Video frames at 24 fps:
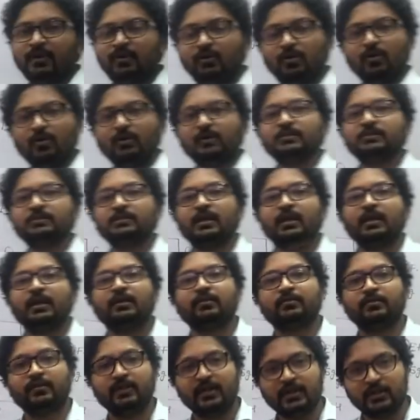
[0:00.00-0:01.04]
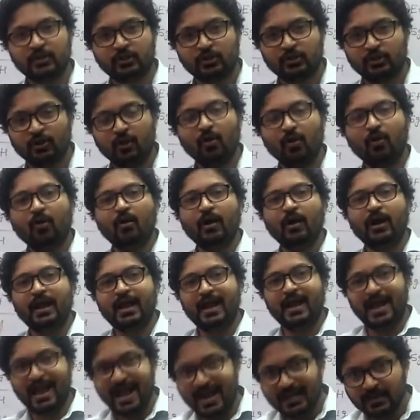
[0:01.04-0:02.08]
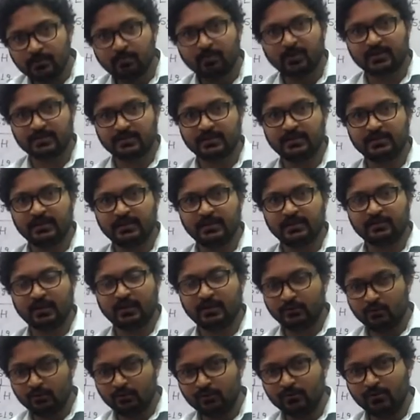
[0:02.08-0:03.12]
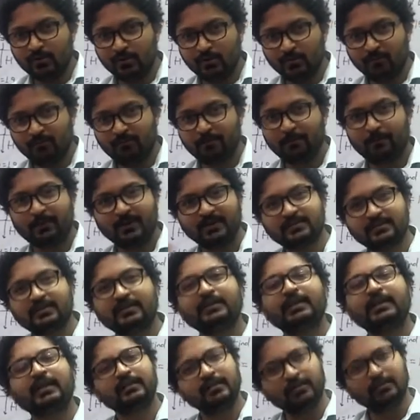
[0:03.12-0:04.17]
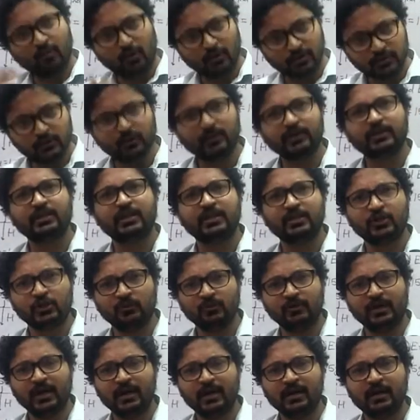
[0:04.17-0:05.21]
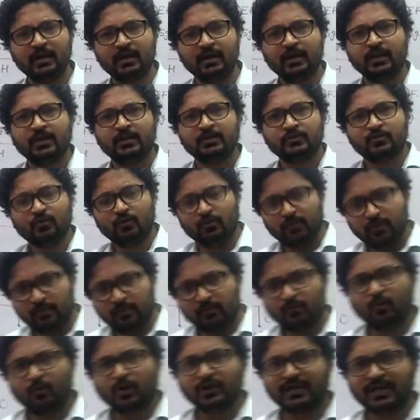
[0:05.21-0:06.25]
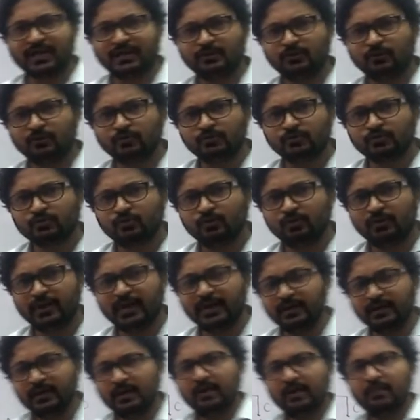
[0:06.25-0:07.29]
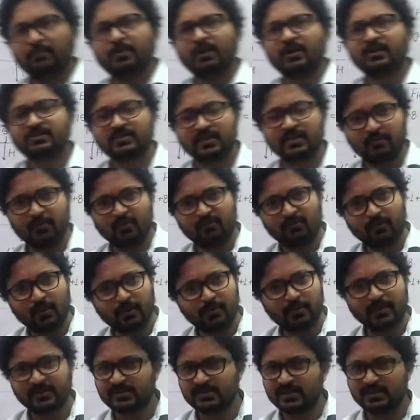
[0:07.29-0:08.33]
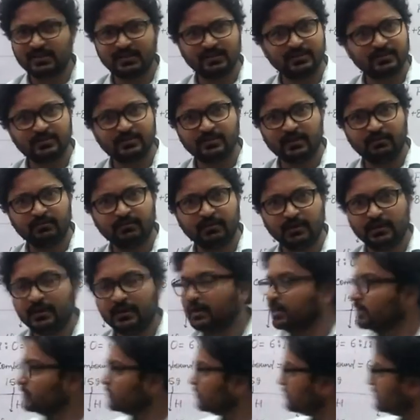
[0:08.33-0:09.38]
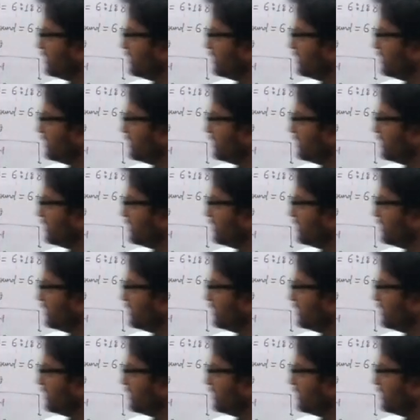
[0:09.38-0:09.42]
Because ratio and percentage. Do you know percentage is also a ratio, na? So what I used to do here? But sum of all percentage is 100.